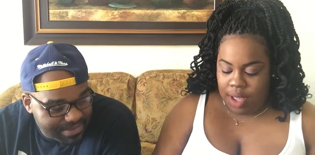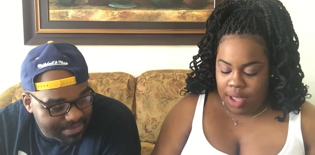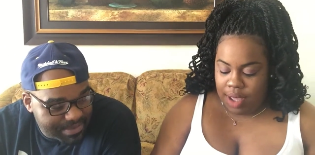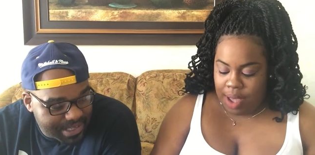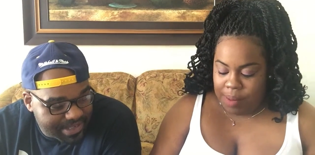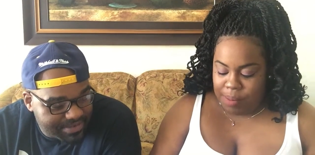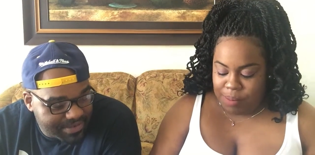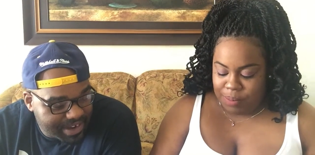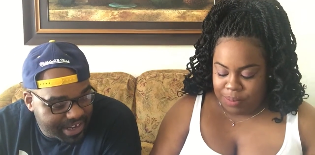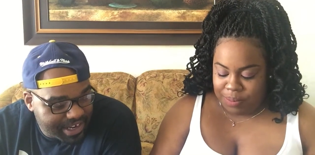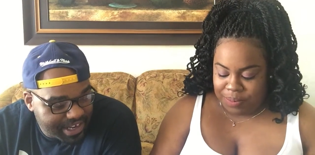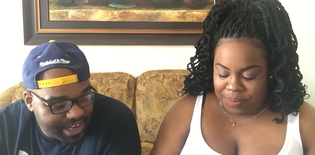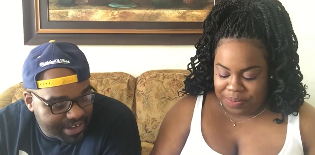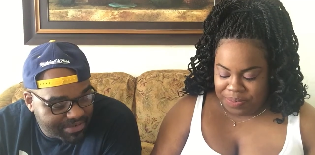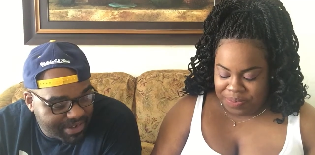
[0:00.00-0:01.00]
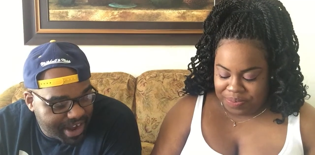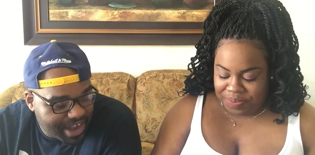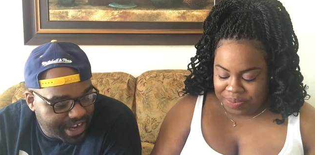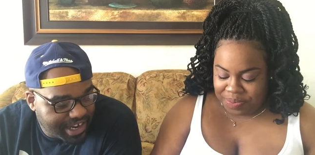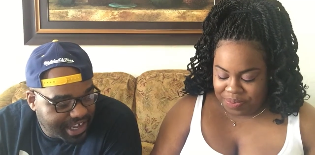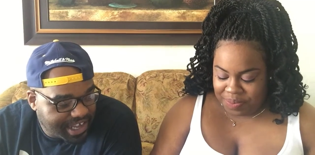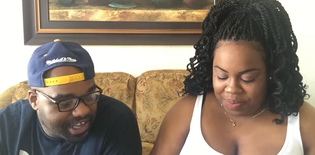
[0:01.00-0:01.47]
Speaker 1: mess around and get
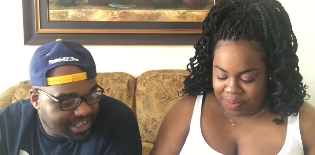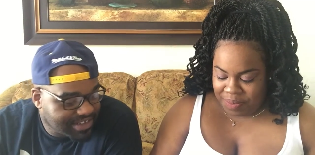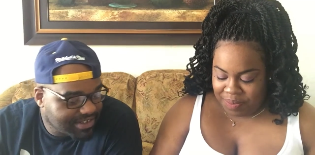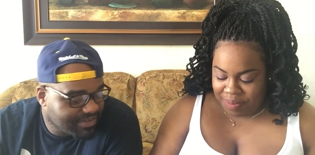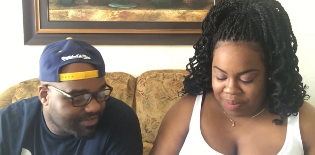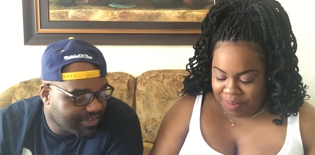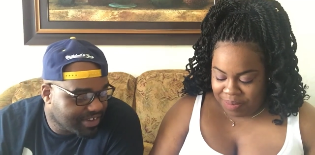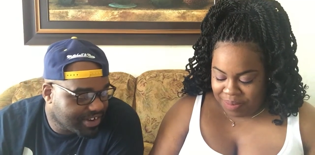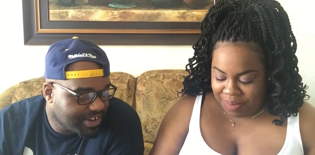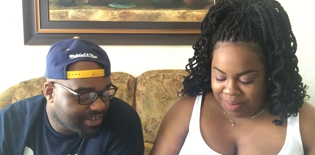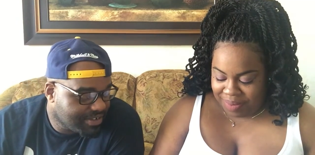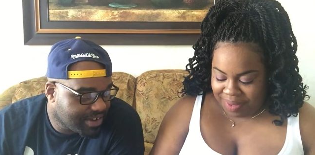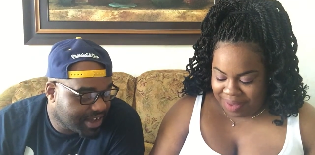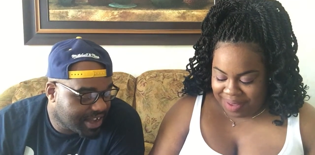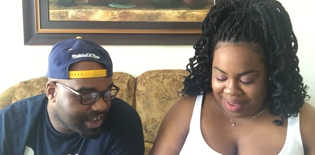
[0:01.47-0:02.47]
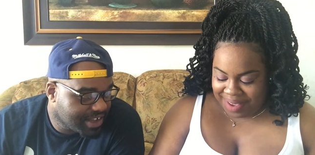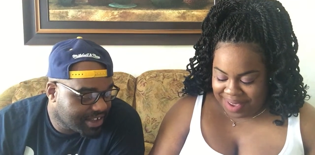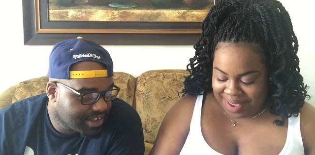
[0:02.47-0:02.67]
rotten eggs on the first go out.